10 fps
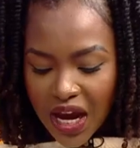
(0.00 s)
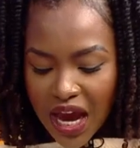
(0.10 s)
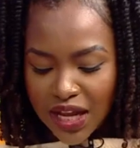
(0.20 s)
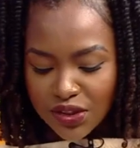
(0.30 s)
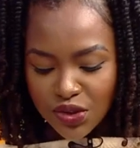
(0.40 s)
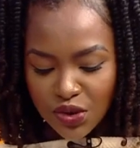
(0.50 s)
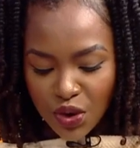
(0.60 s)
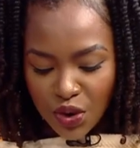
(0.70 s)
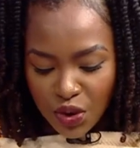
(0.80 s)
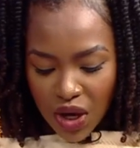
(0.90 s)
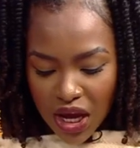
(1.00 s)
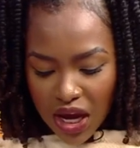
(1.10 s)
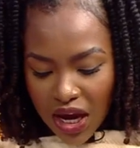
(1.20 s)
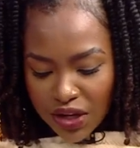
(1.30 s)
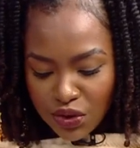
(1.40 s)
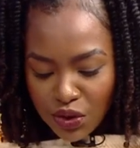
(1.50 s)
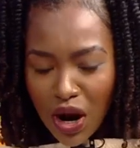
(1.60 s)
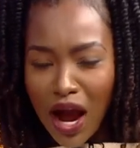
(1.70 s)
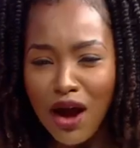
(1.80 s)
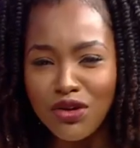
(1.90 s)
And so, you know,
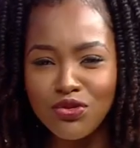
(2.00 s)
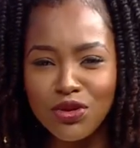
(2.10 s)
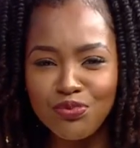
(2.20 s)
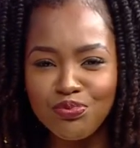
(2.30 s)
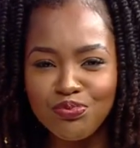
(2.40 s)
how do we,